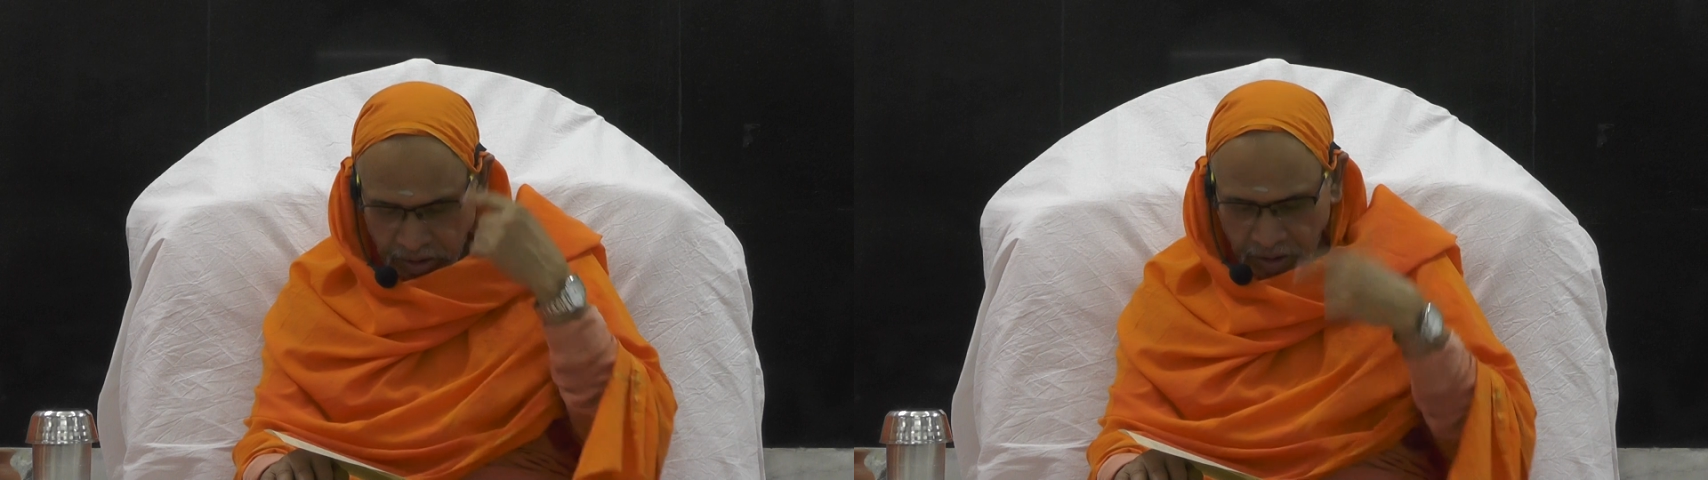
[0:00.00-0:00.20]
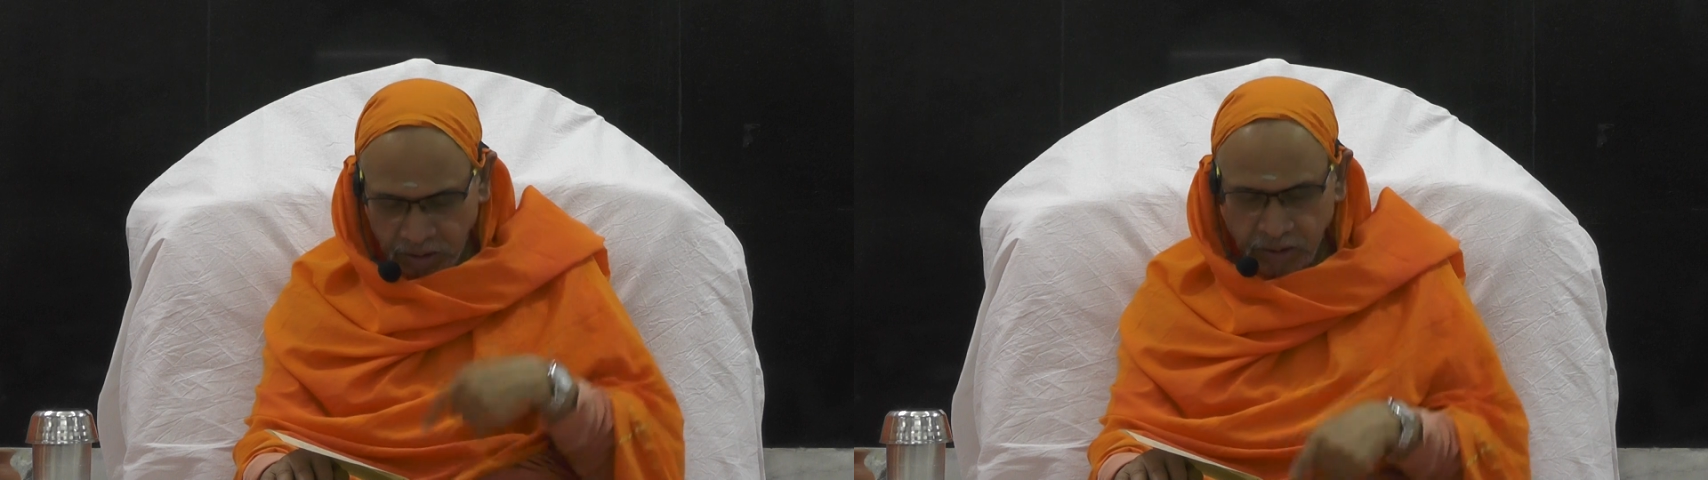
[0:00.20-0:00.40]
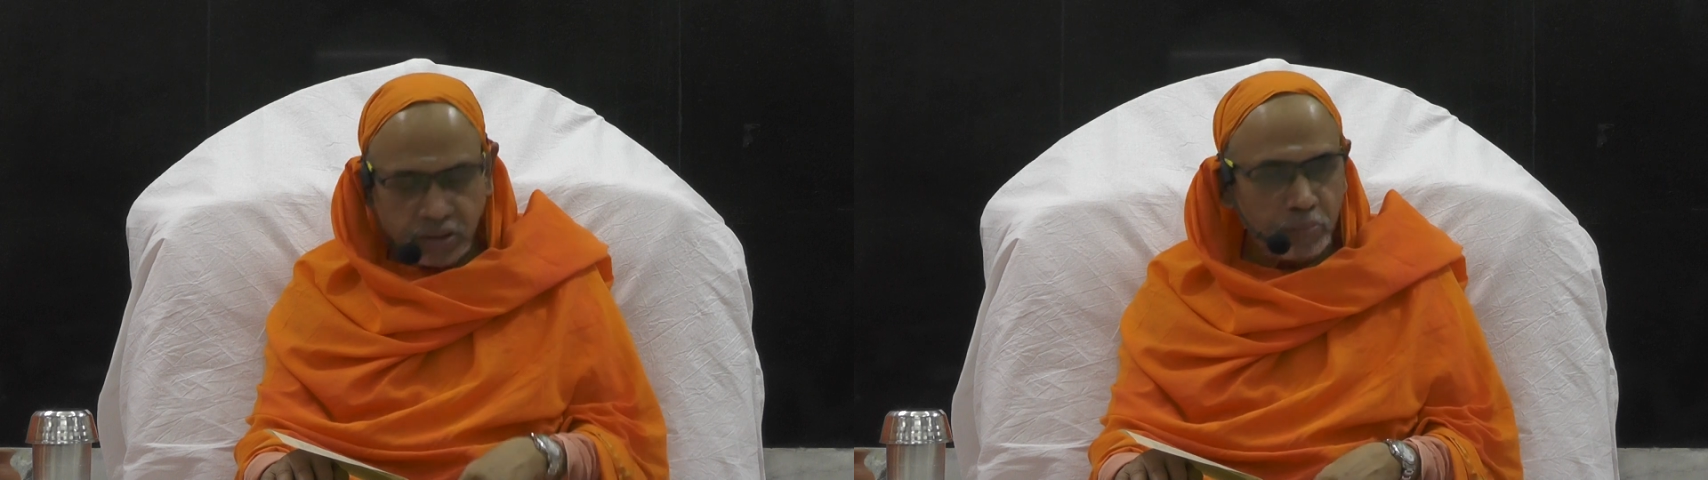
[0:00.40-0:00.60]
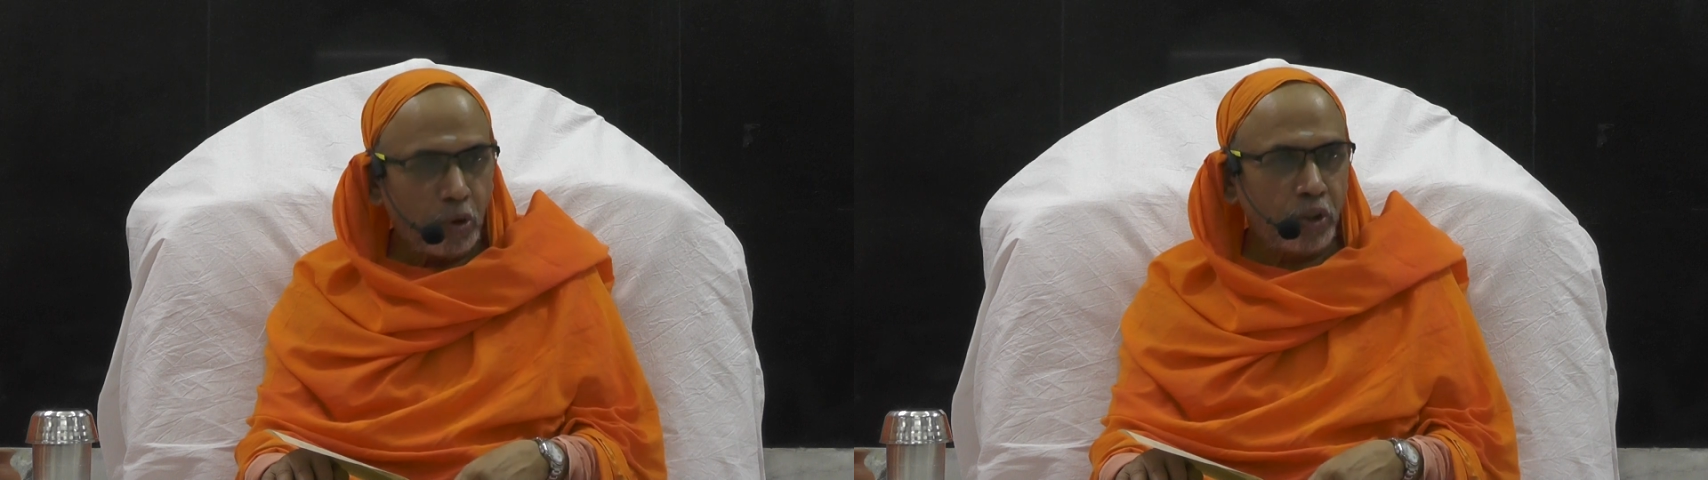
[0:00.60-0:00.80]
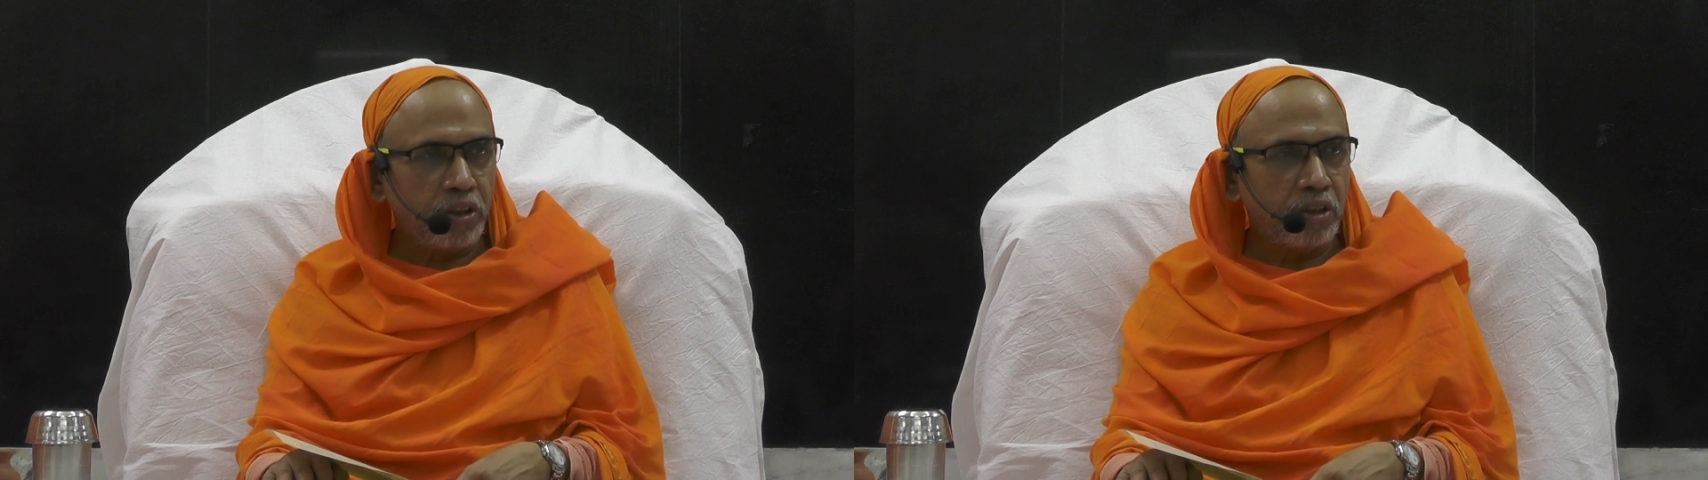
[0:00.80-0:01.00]
here is the
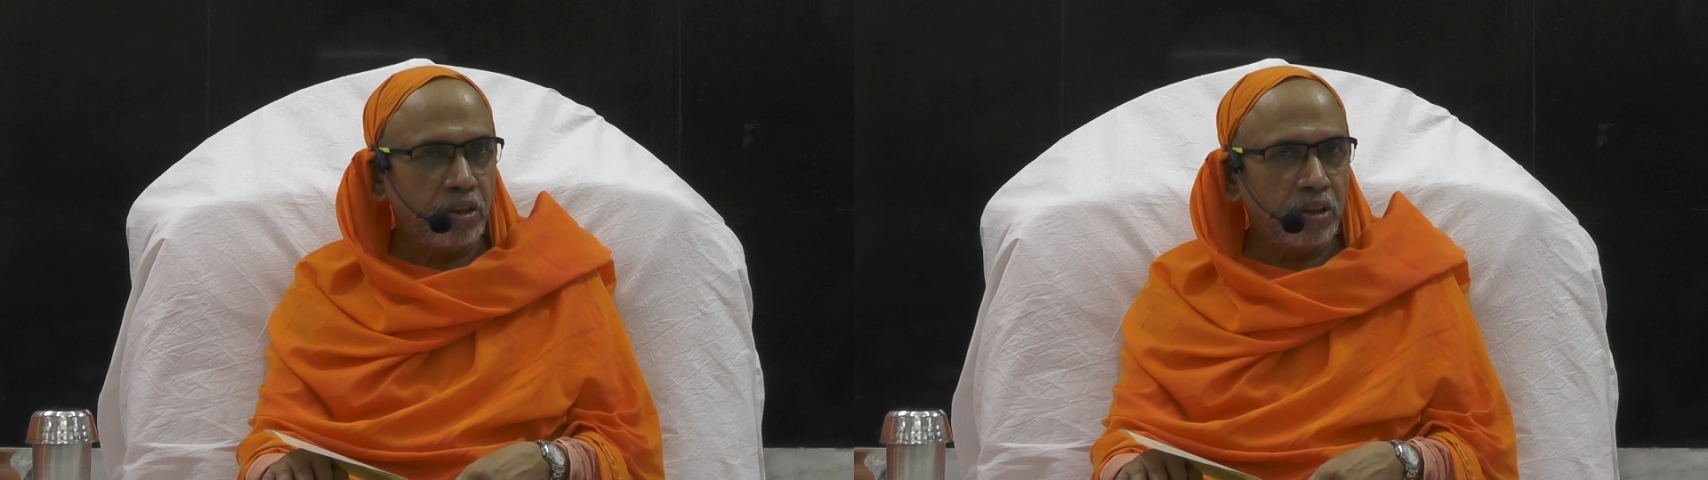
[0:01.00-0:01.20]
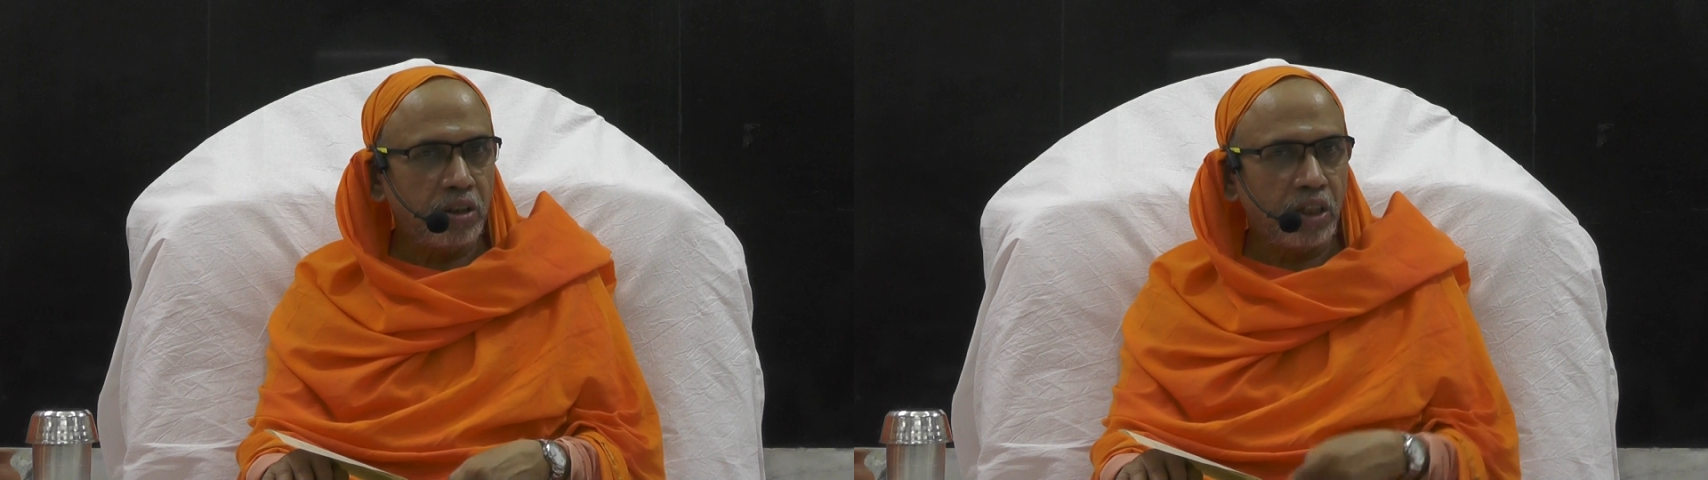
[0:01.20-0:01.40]
body